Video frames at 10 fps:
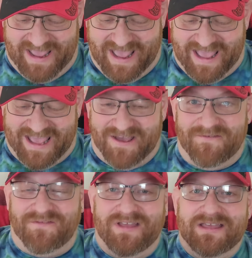we
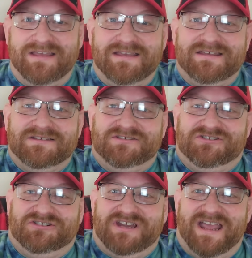have
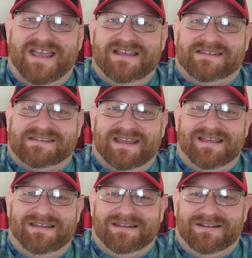
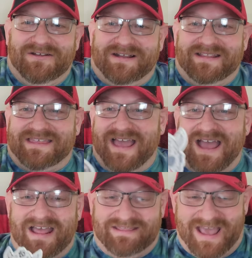Jason. Look at
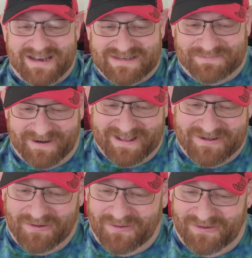that. That is pretty
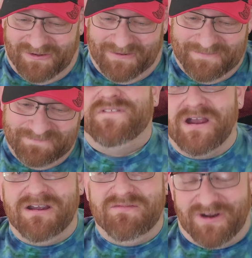cool.
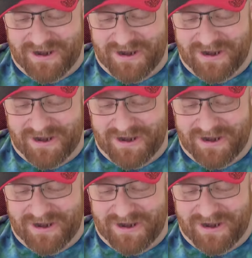Very,